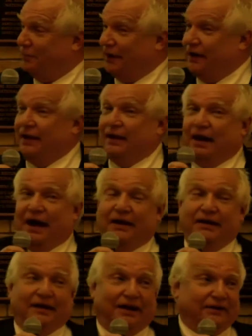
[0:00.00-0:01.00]
But
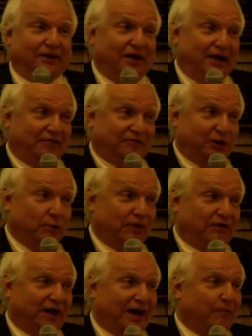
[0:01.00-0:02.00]
another
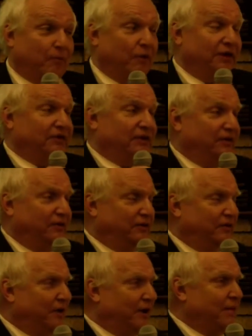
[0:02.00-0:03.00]
influence on him was, you
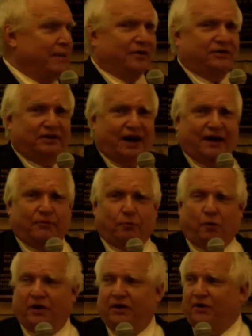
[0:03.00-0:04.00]
talk about John
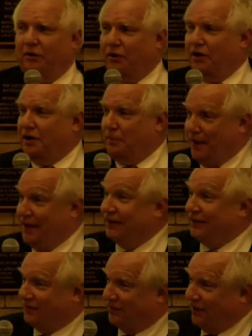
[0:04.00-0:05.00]
Warner Norton being
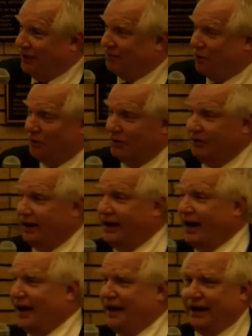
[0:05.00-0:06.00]
this tough, ornery
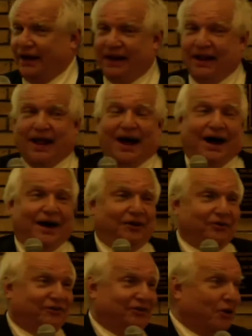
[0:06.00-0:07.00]
guy.
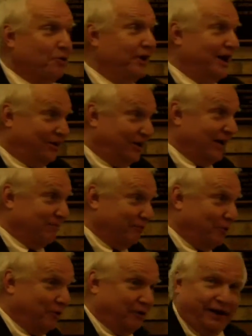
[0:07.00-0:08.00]
I'll show you a tough,
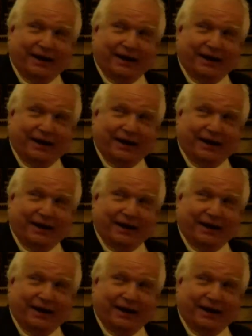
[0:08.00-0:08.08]
ornery